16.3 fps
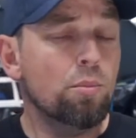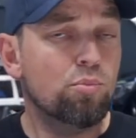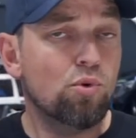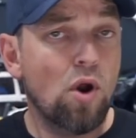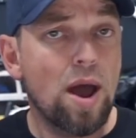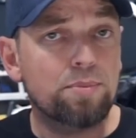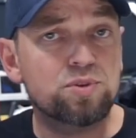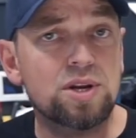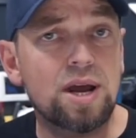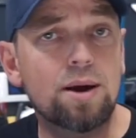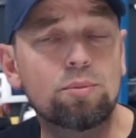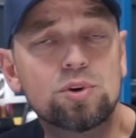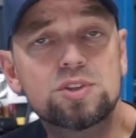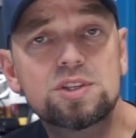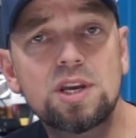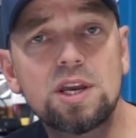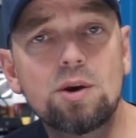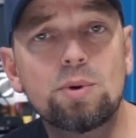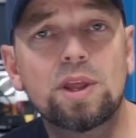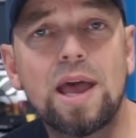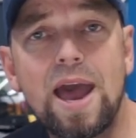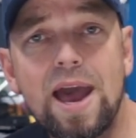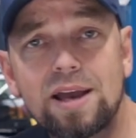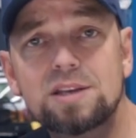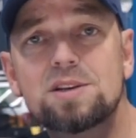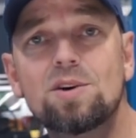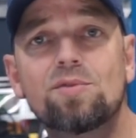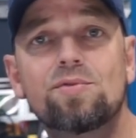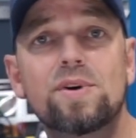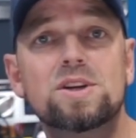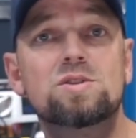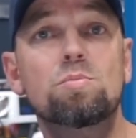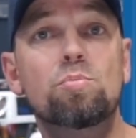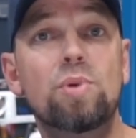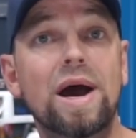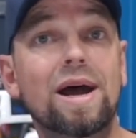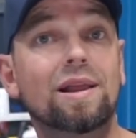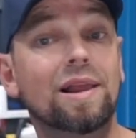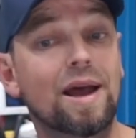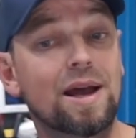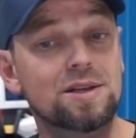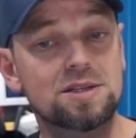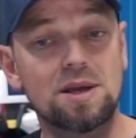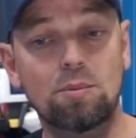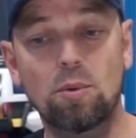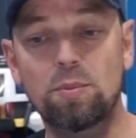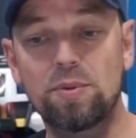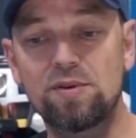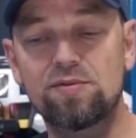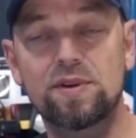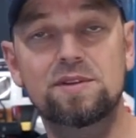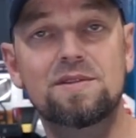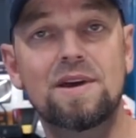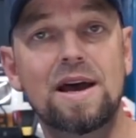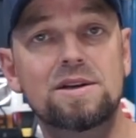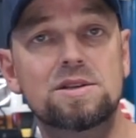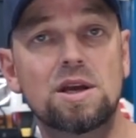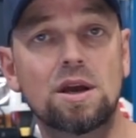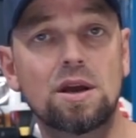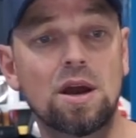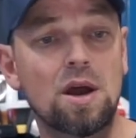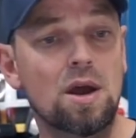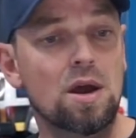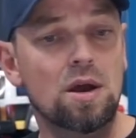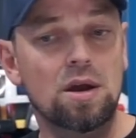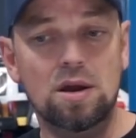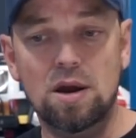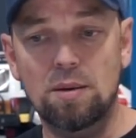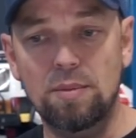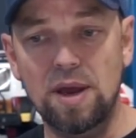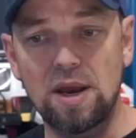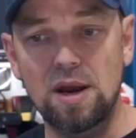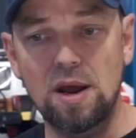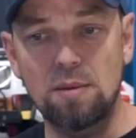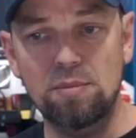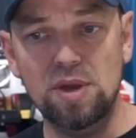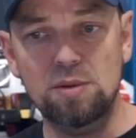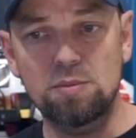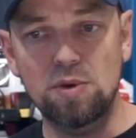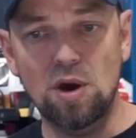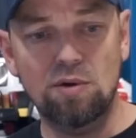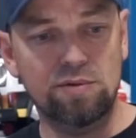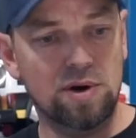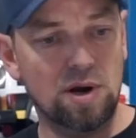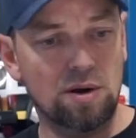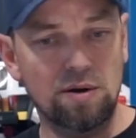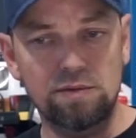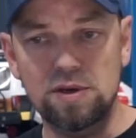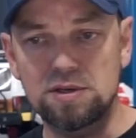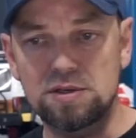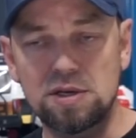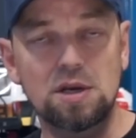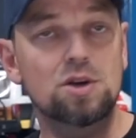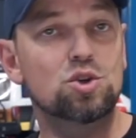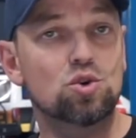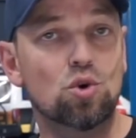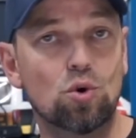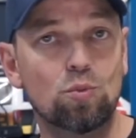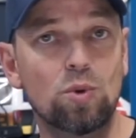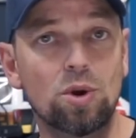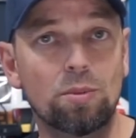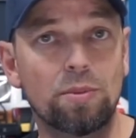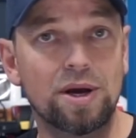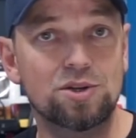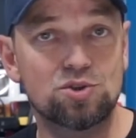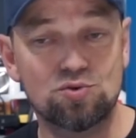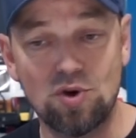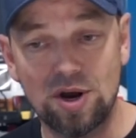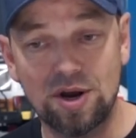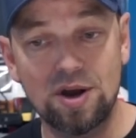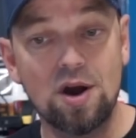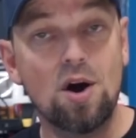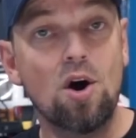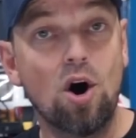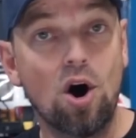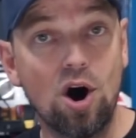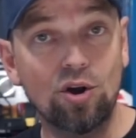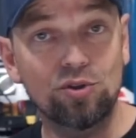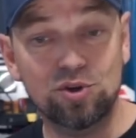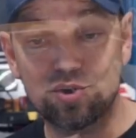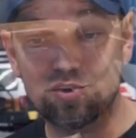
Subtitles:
Perhaps I will see you at AxialFest Badlands. That would be fantastic. Come and meet me over there. If you see a short wheelbase truck on the